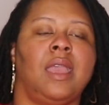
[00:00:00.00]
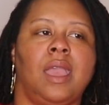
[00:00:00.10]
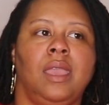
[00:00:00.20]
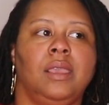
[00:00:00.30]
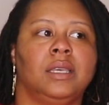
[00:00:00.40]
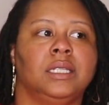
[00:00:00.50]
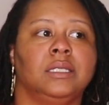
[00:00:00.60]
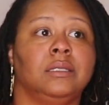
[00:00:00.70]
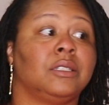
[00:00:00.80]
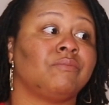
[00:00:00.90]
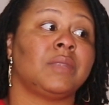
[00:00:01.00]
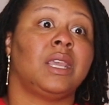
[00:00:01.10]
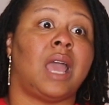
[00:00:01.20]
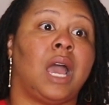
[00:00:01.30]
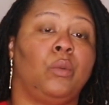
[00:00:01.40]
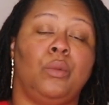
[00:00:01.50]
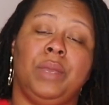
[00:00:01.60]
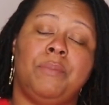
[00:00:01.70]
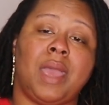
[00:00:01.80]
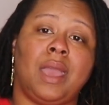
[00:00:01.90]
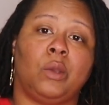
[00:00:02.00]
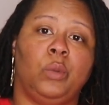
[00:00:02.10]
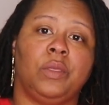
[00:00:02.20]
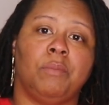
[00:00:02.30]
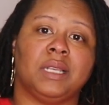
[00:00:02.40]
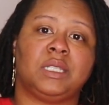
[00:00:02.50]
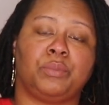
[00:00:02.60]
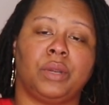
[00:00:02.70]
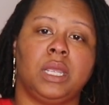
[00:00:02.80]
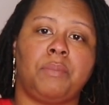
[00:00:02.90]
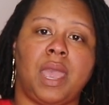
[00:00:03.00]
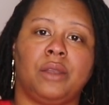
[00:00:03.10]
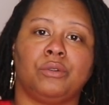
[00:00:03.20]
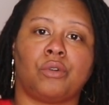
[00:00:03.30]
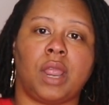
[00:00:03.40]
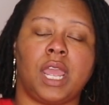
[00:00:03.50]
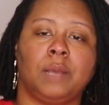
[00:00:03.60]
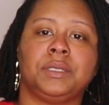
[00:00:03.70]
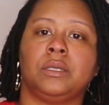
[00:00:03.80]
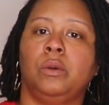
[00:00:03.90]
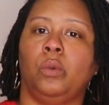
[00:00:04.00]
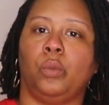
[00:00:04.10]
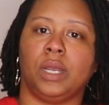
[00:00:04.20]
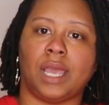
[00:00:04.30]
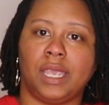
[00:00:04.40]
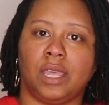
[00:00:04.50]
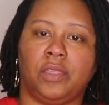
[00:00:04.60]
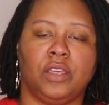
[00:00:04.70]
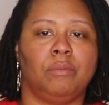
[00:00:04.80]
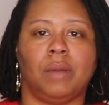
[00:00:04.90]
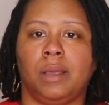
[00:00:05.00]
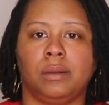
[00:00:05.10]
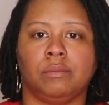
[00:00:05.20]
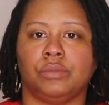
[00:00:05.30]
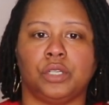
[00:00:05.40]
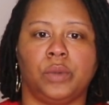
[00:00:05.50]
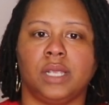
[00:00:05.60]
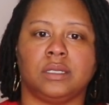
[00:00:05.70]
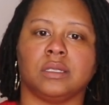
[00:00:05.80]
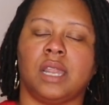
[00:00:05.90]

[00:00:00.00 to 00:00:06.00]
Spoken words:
And I will be back with my spring pattern grabs when I get them. My Joann's doesn't